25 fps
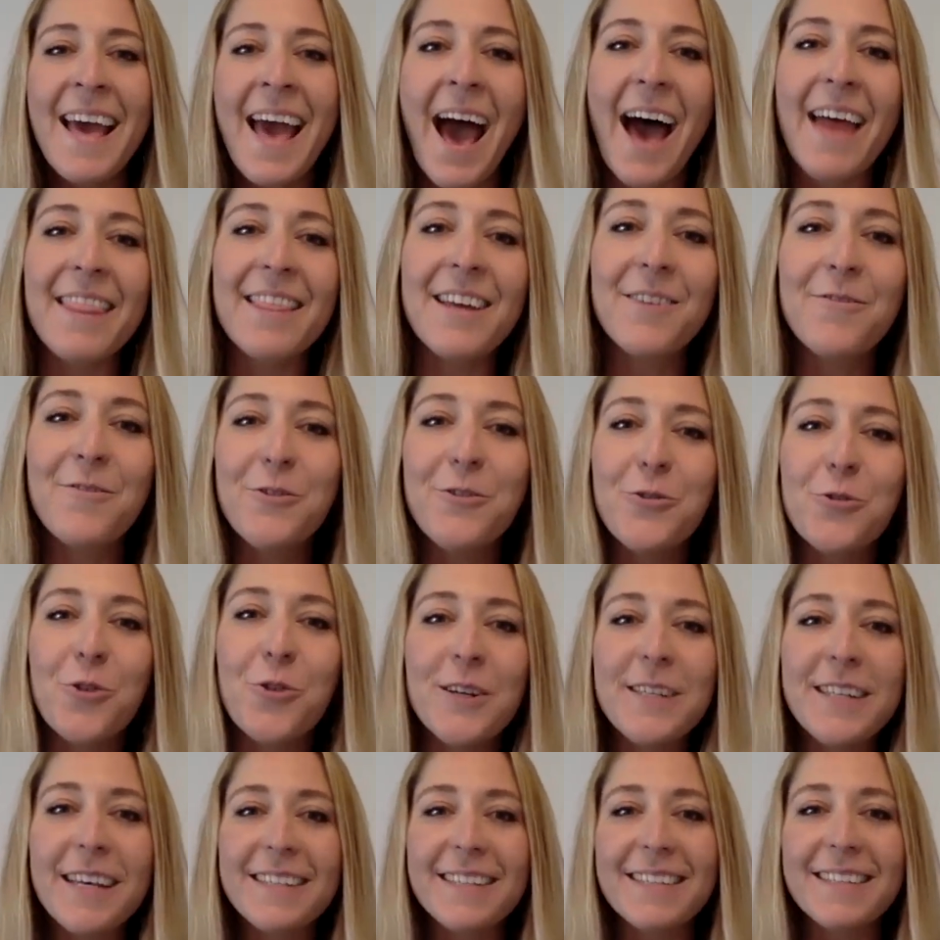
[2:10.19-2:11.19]
And then if you
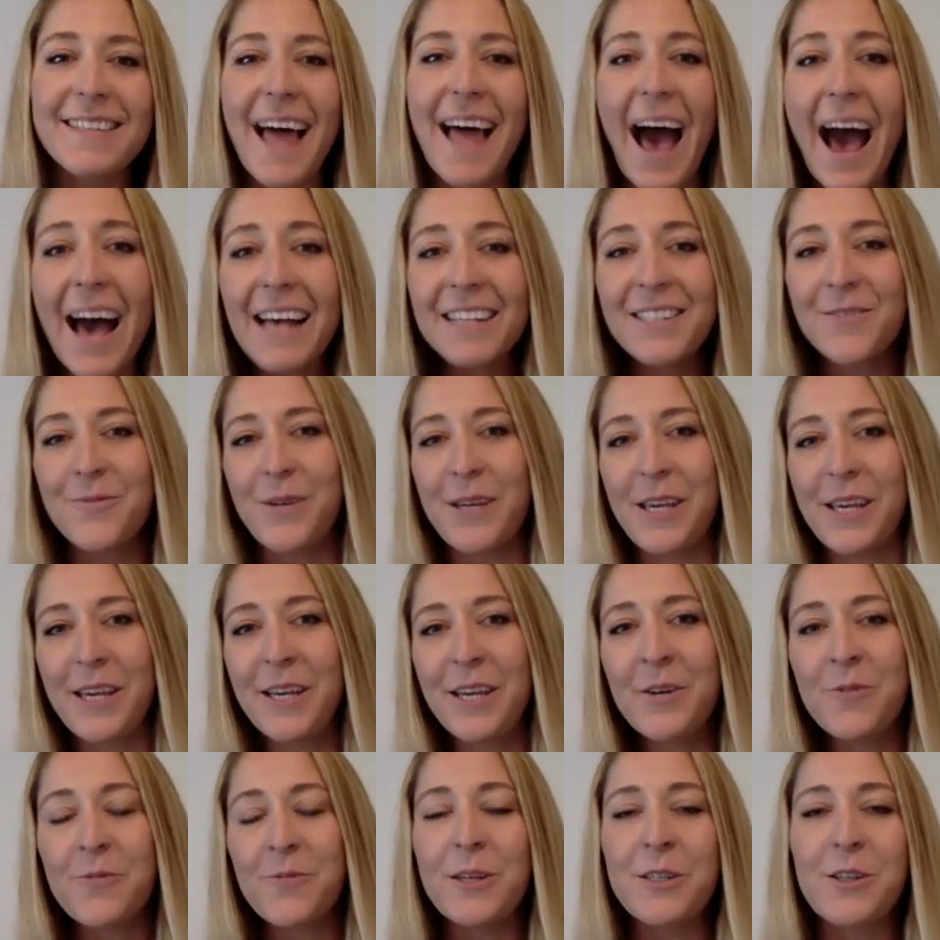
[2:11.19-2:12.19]
joined us last
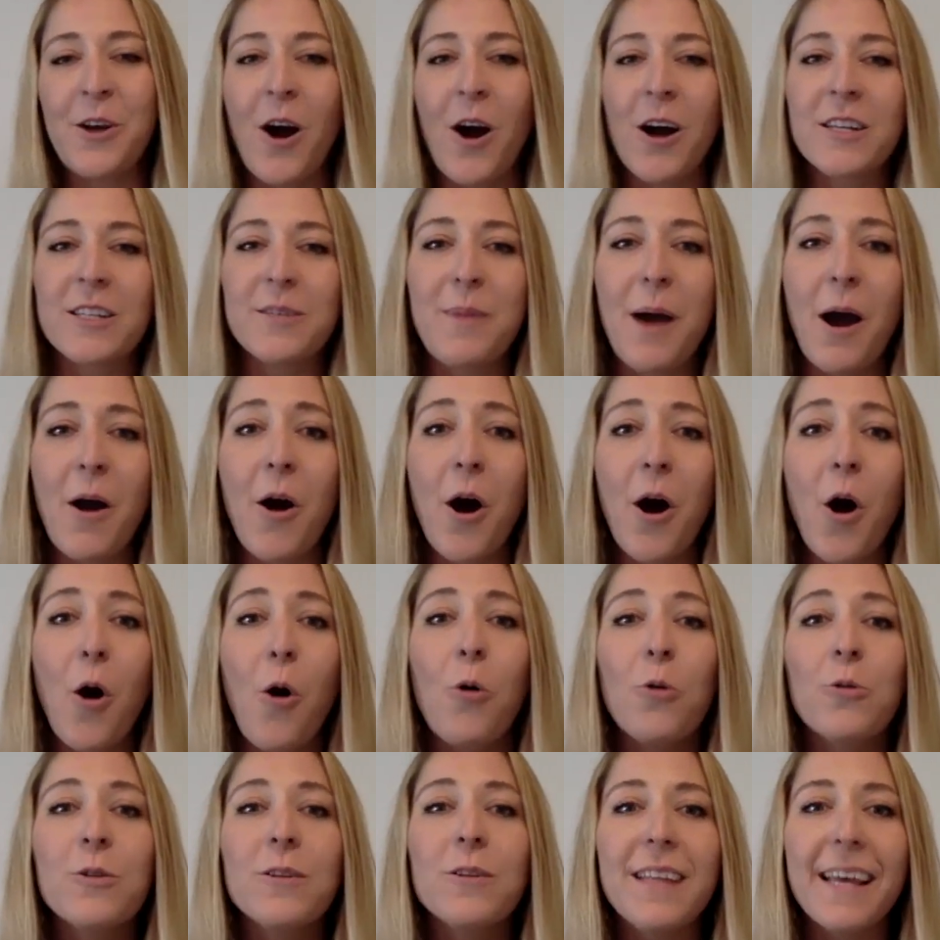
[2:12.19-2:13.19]
week, we talked about a
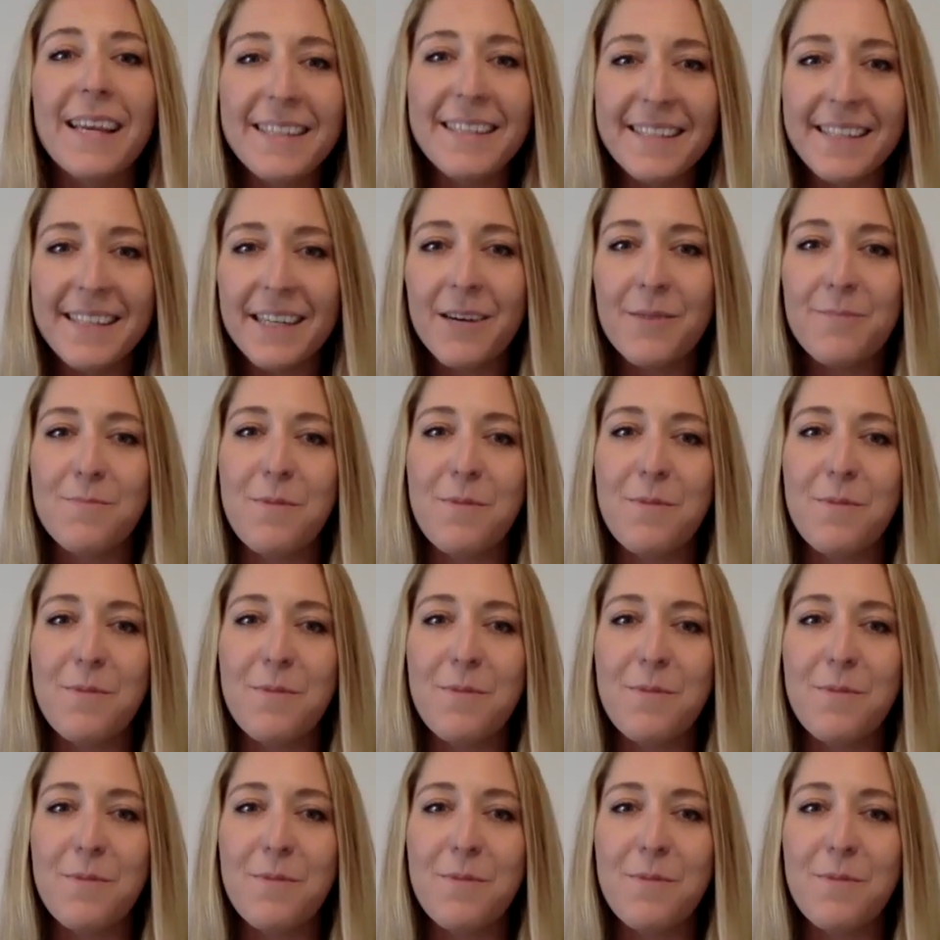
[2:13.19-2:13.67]
holistic